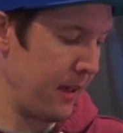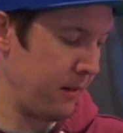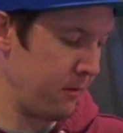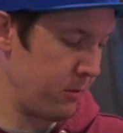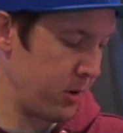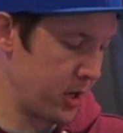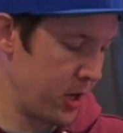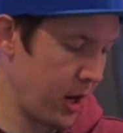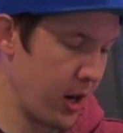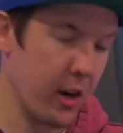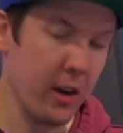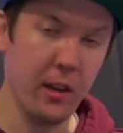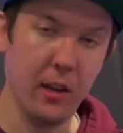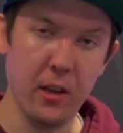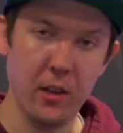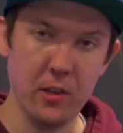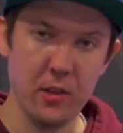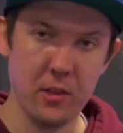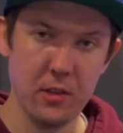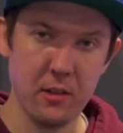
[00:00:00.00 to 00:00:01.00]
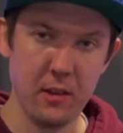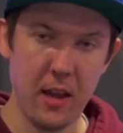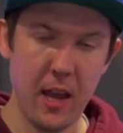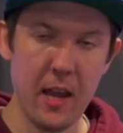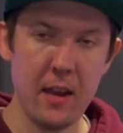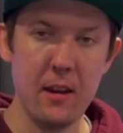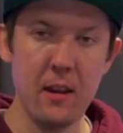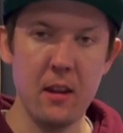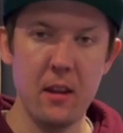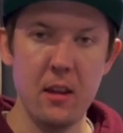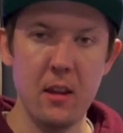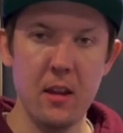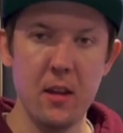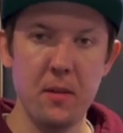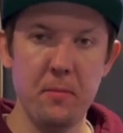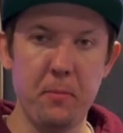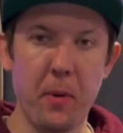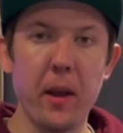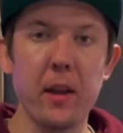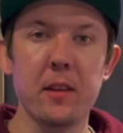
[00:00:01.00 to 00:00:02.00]
regardless, any
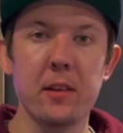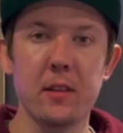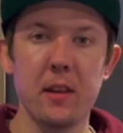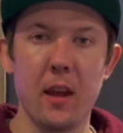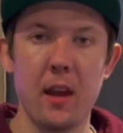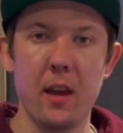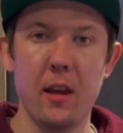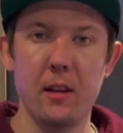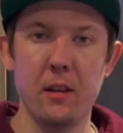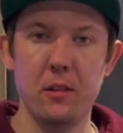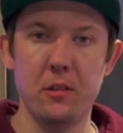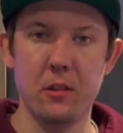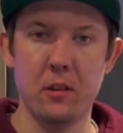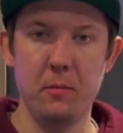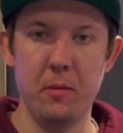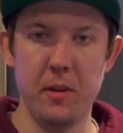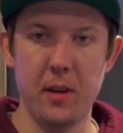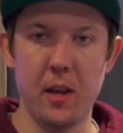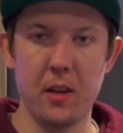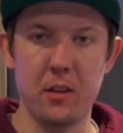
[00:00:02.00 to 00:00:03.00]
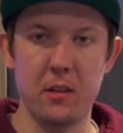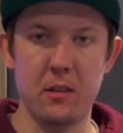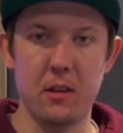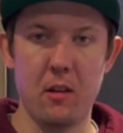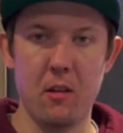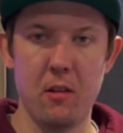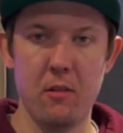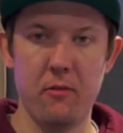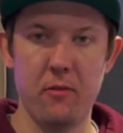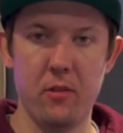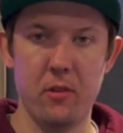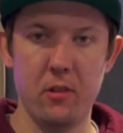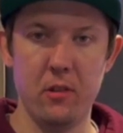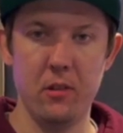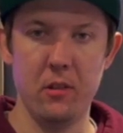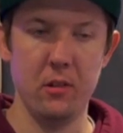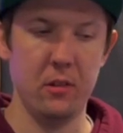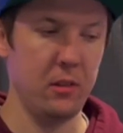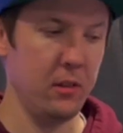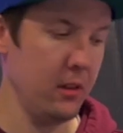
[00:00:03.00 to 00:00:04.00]
bike stand is going to be necessary for
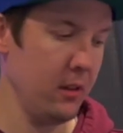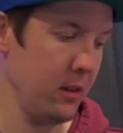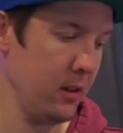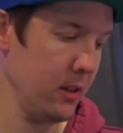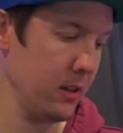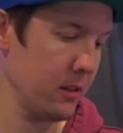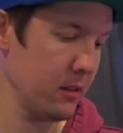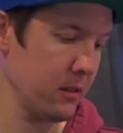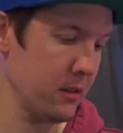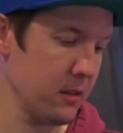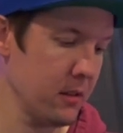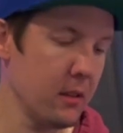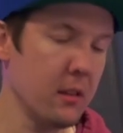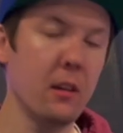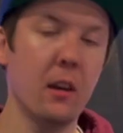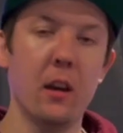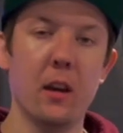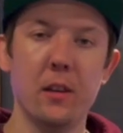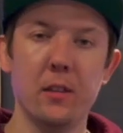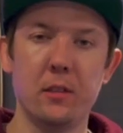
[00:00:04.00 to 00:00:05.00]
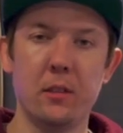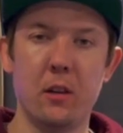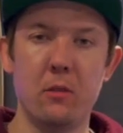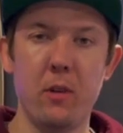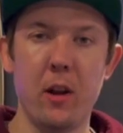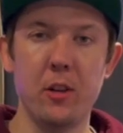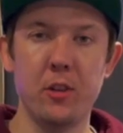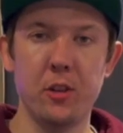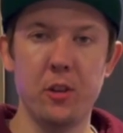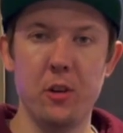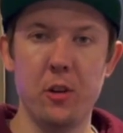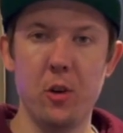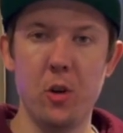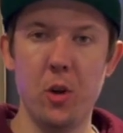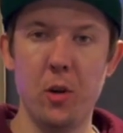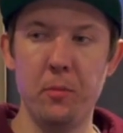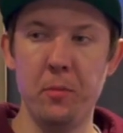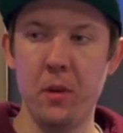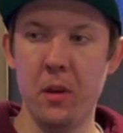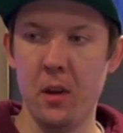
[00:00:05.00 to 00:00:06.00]
you to start wrenching at
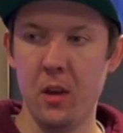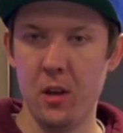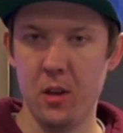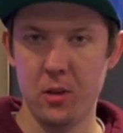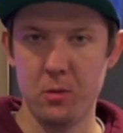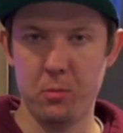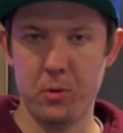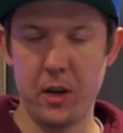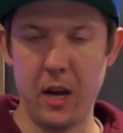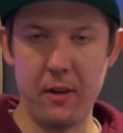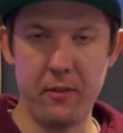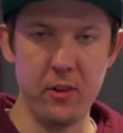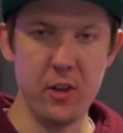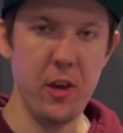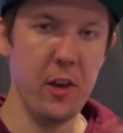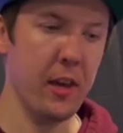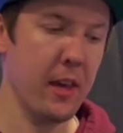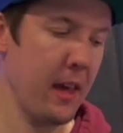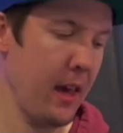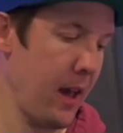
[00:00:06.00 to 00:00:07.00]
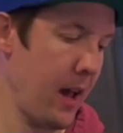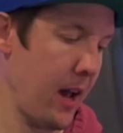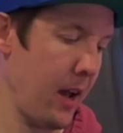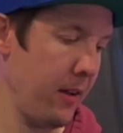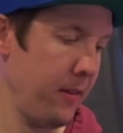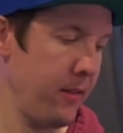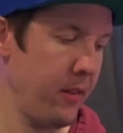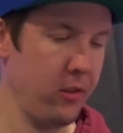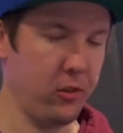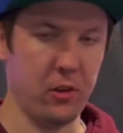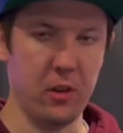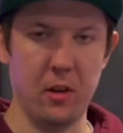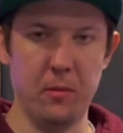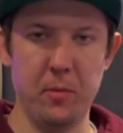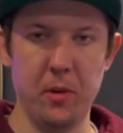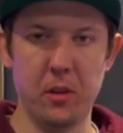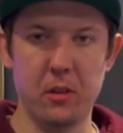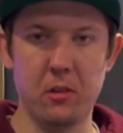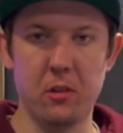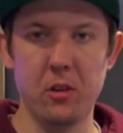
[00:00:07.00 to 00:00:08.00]
home. So whatever you get is going to
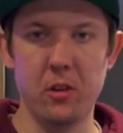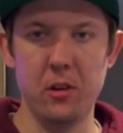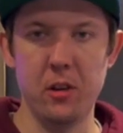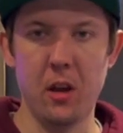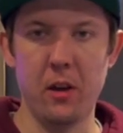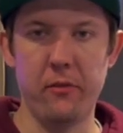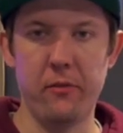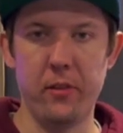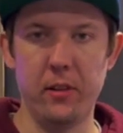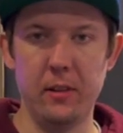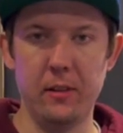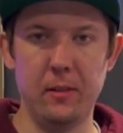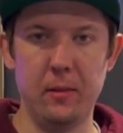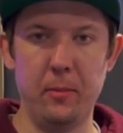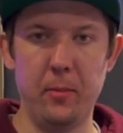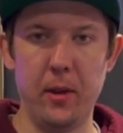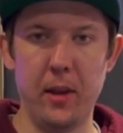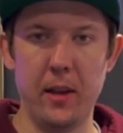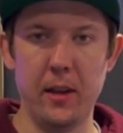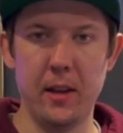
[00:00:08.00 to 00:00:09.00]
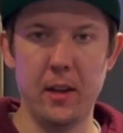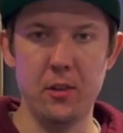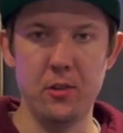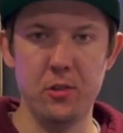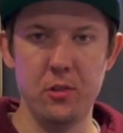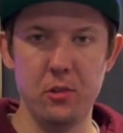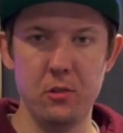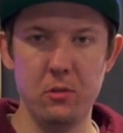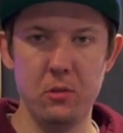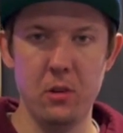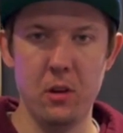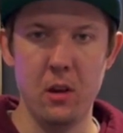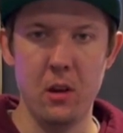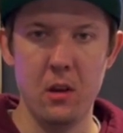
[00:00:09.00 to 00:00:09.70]
be good enough for a little bit, and as you